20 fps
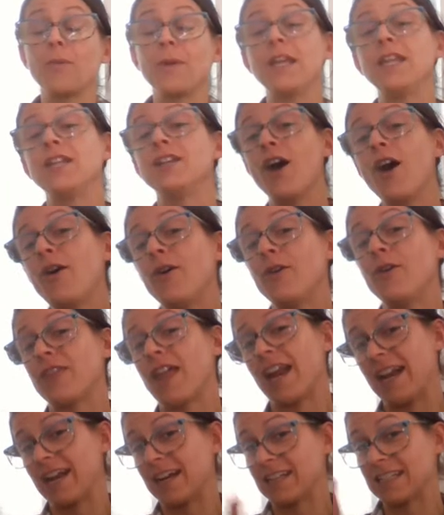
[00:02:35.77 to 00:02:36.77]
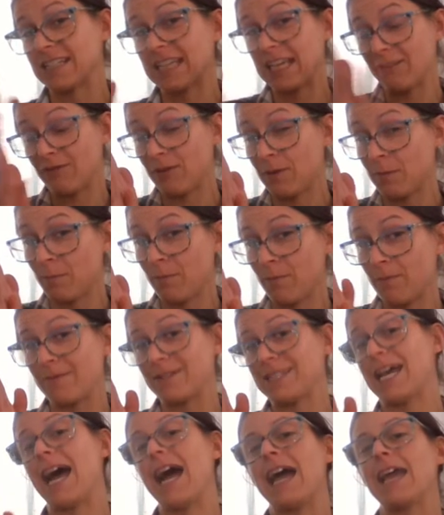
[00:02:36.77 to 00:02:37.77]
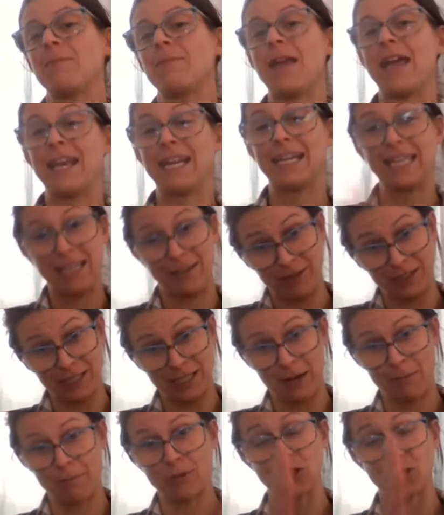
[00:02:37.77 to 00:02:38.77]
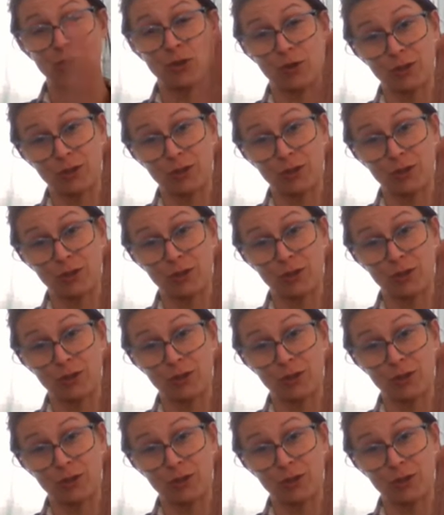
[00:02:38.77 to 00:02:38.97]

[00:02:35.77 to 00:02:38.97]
We know that at a given time and a given temperature,